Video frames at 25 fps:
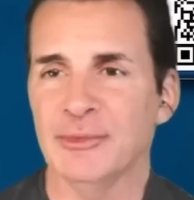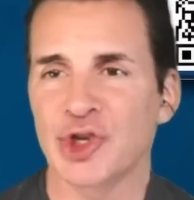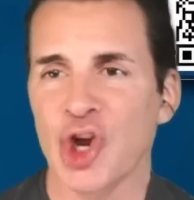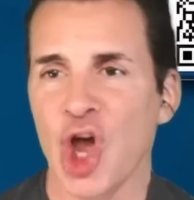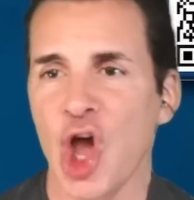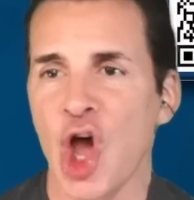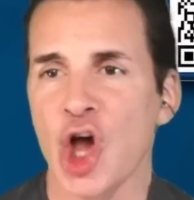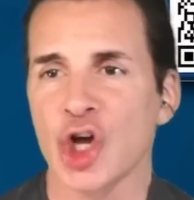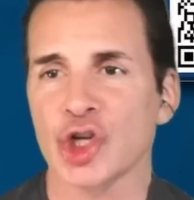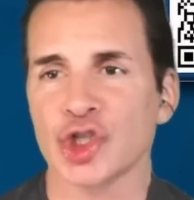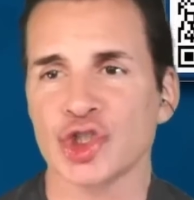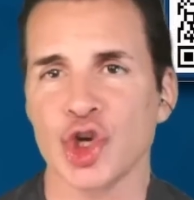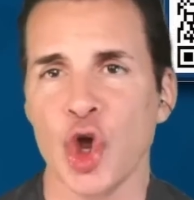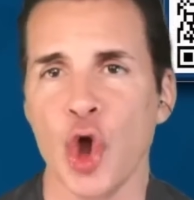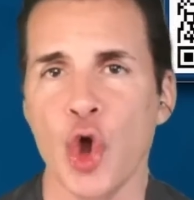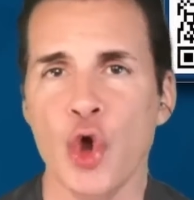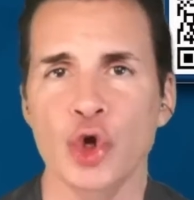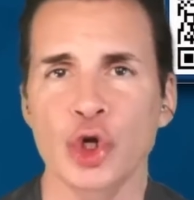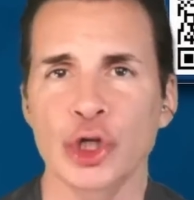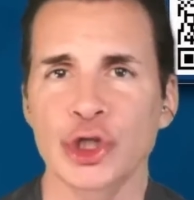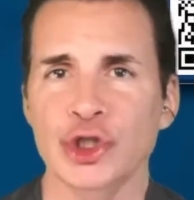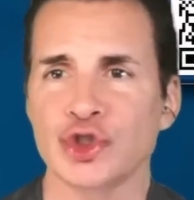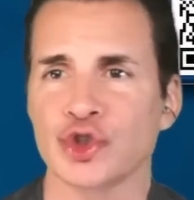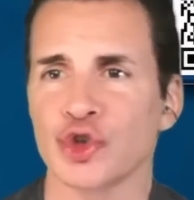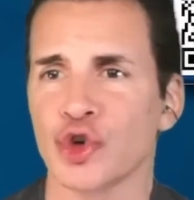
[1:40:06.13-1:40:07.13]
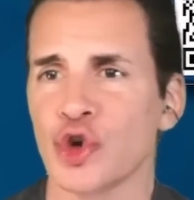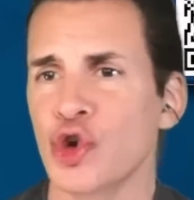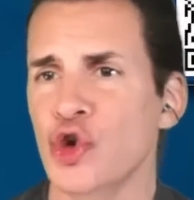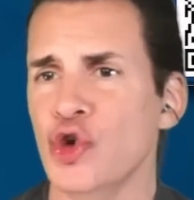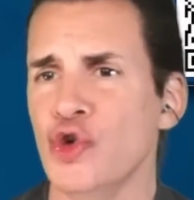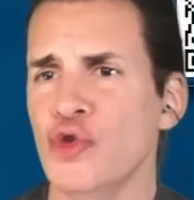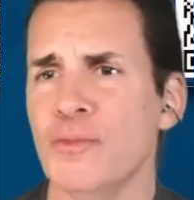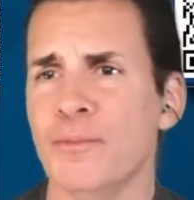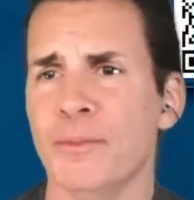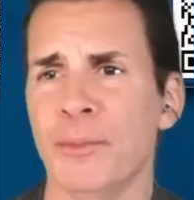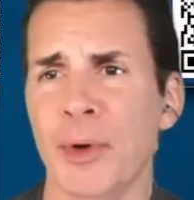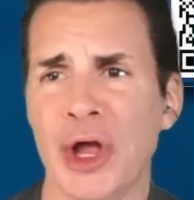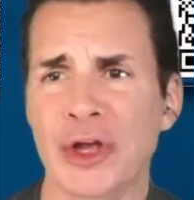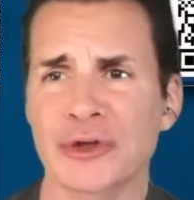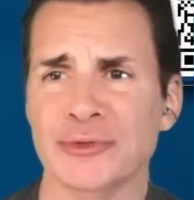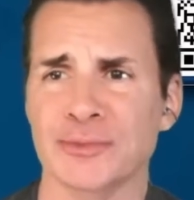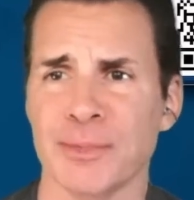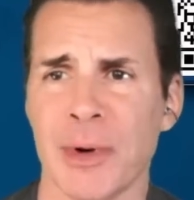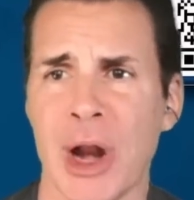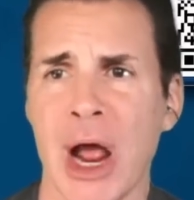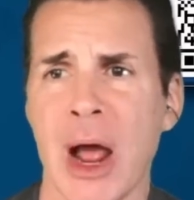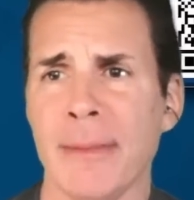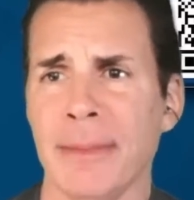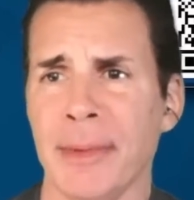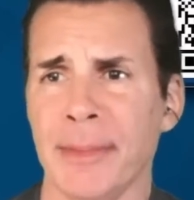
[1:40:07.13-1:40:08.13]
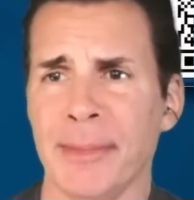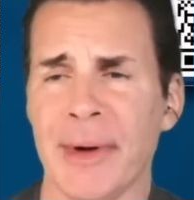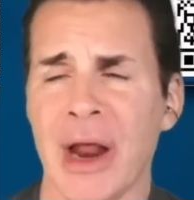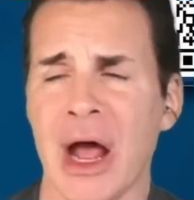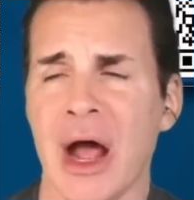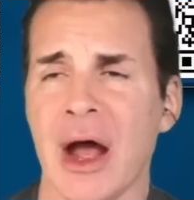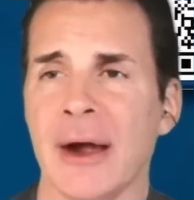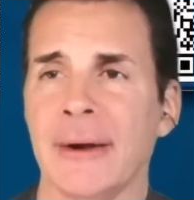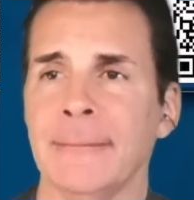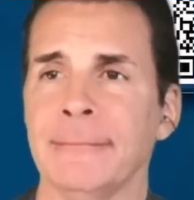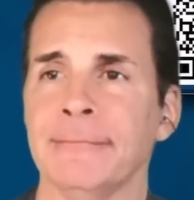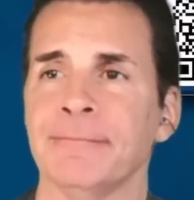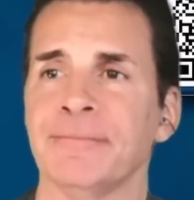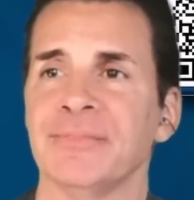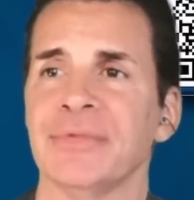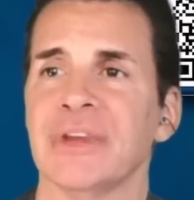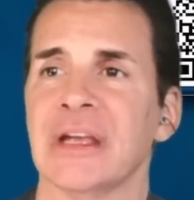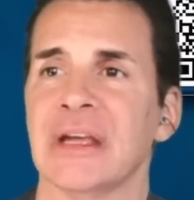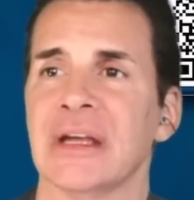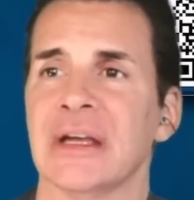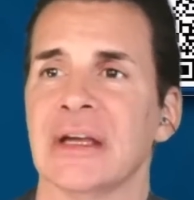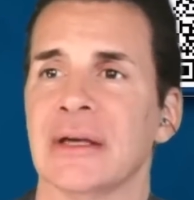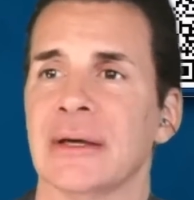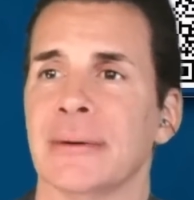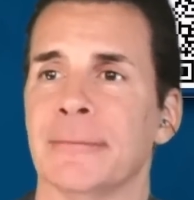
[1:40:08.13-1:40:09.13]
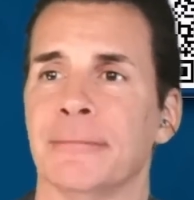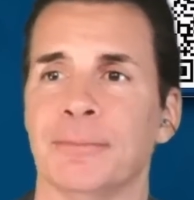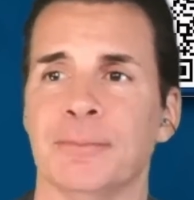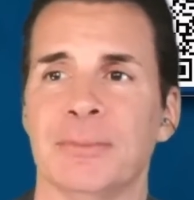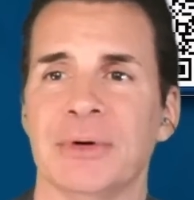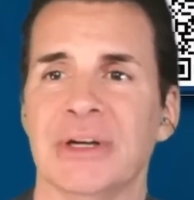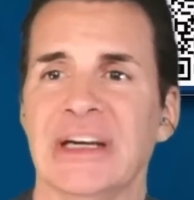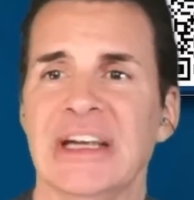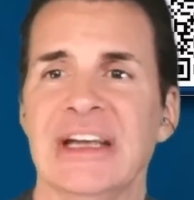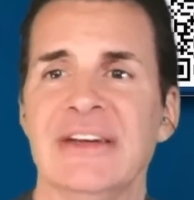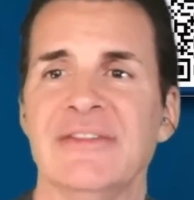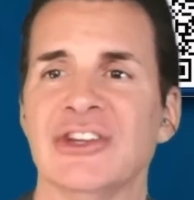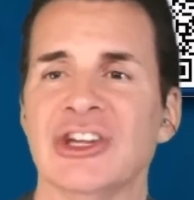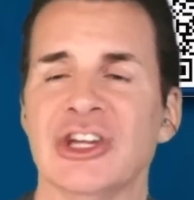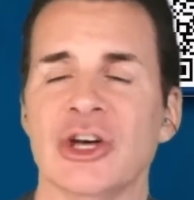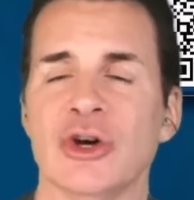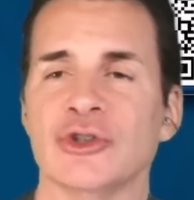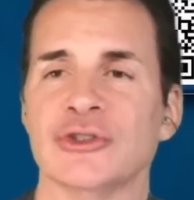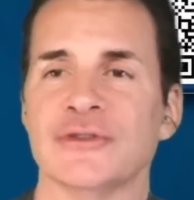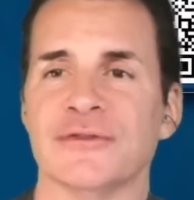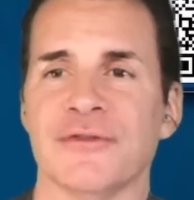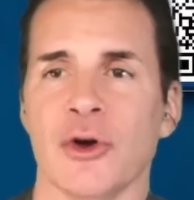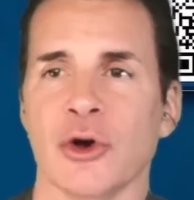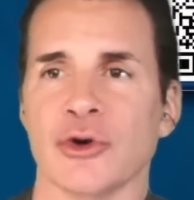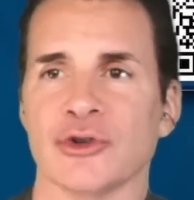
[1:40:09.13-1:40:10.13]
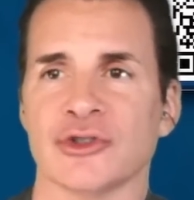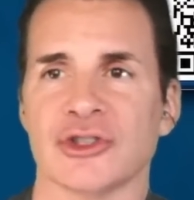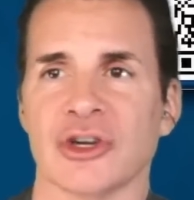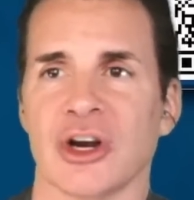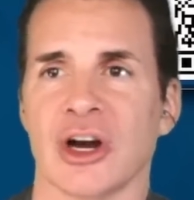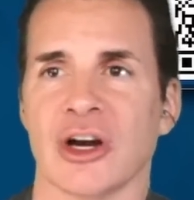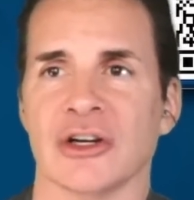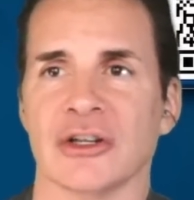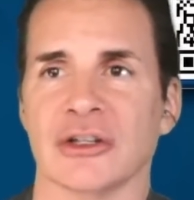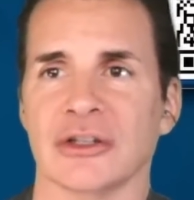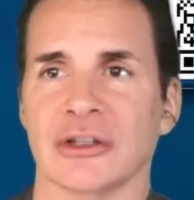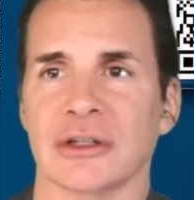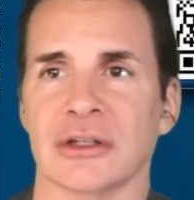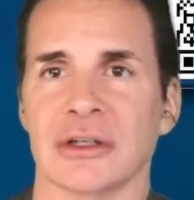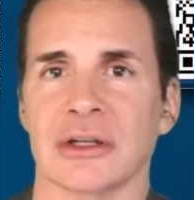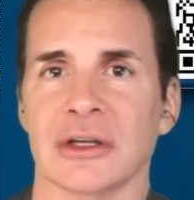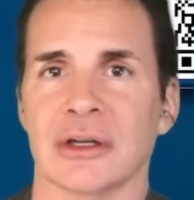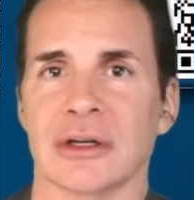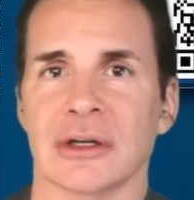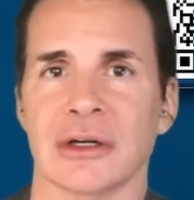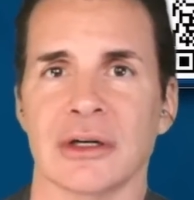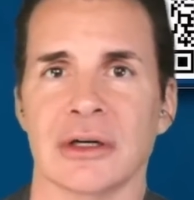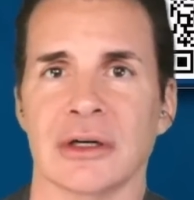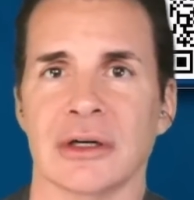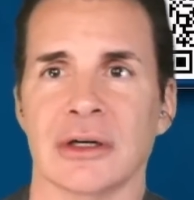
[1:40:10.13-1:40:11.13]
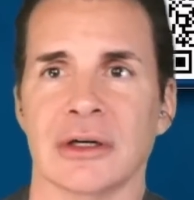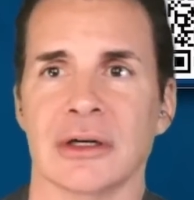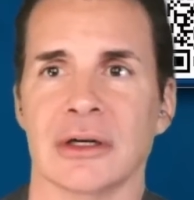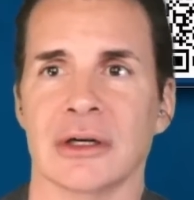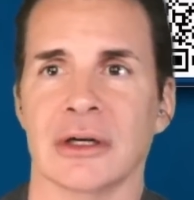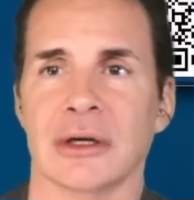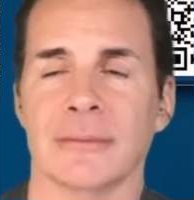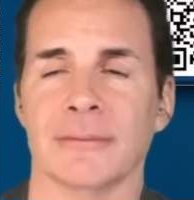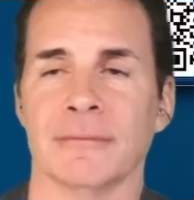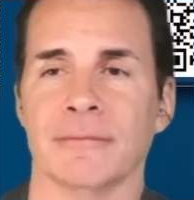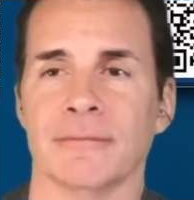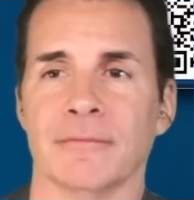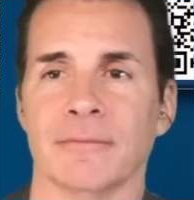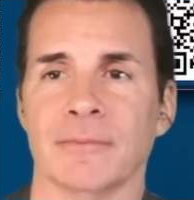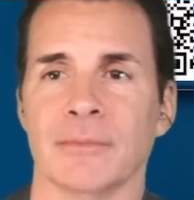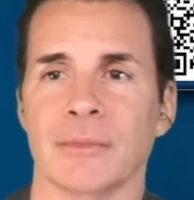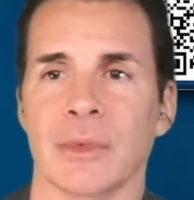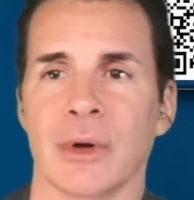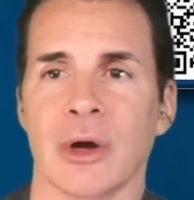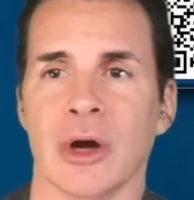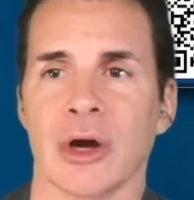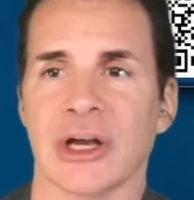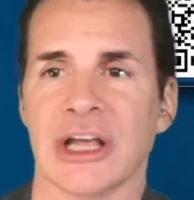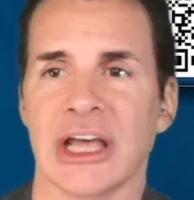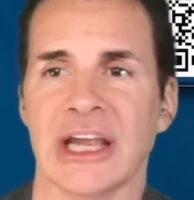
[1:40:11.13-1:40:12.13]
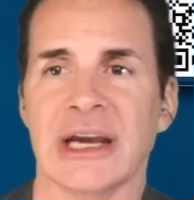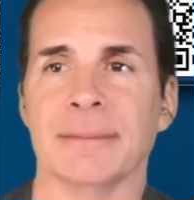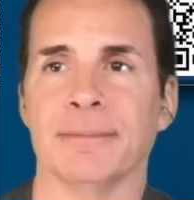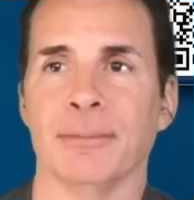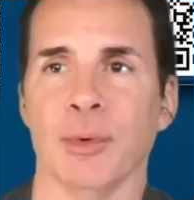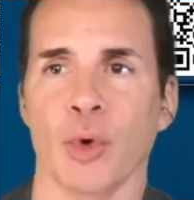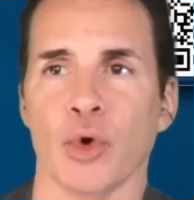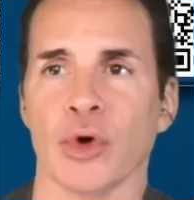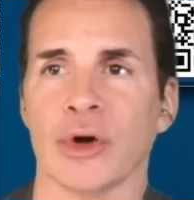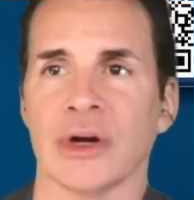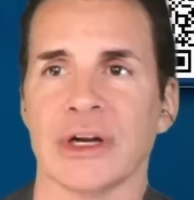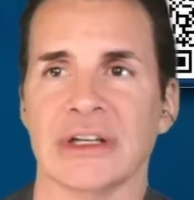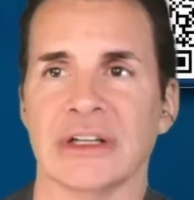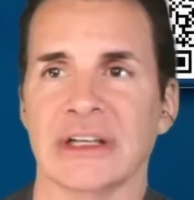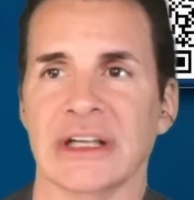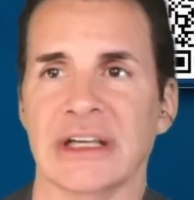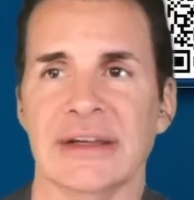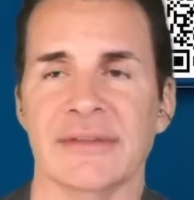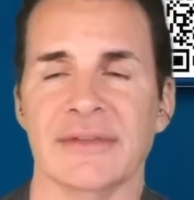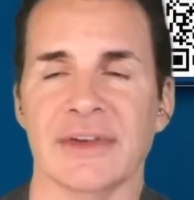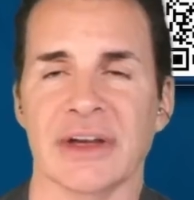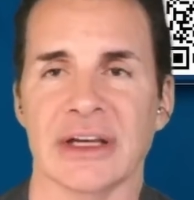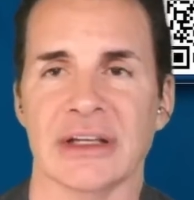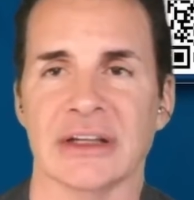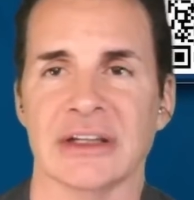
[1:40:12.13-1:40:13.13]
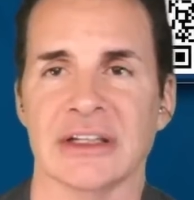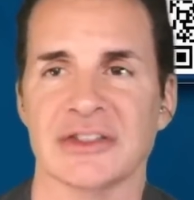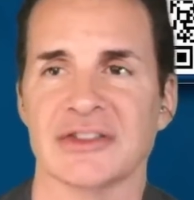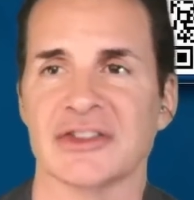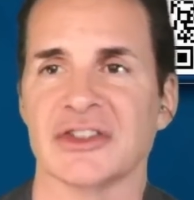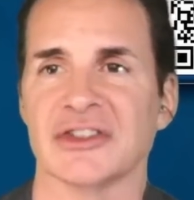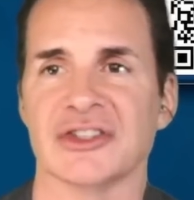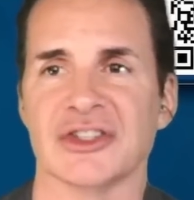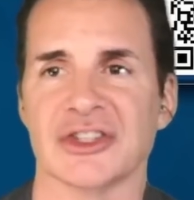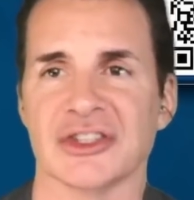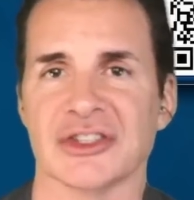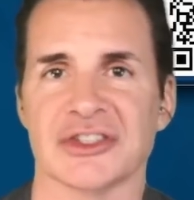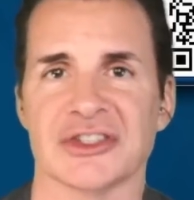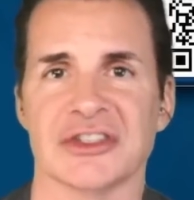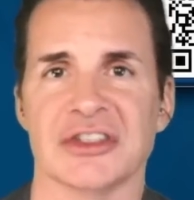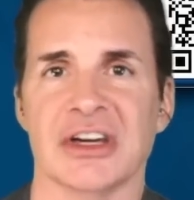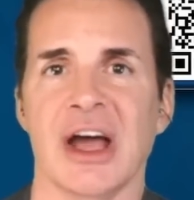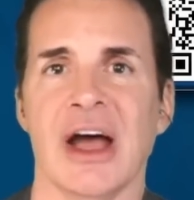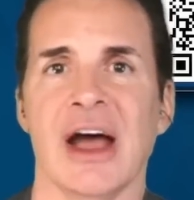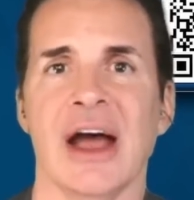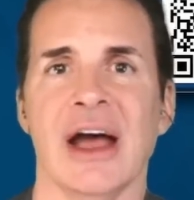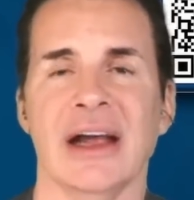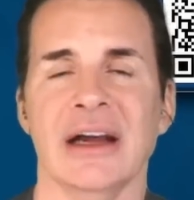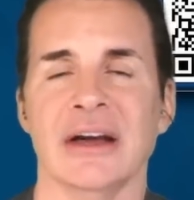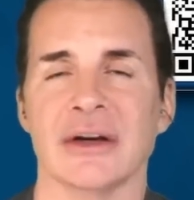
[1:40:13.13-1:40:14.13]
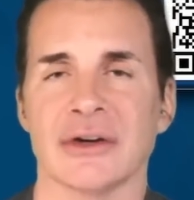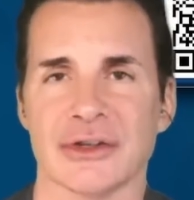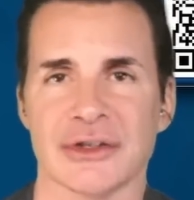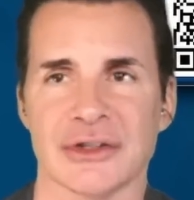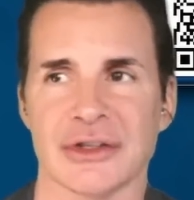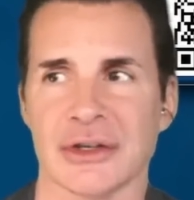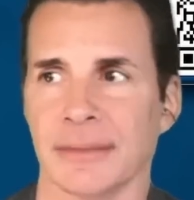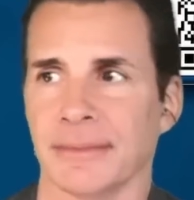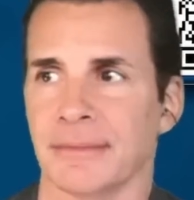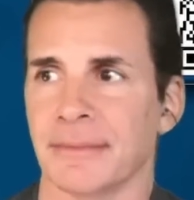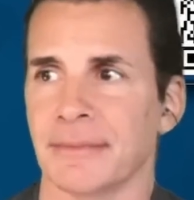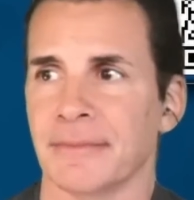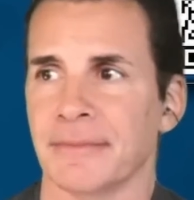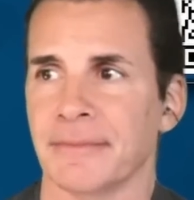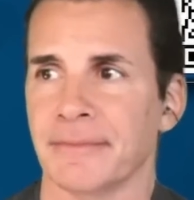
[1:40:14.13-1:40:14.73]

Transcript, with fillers: dunk, totally true, blah, blah, blah. But even those folks are are getting bored and leaving. This is just tiresome.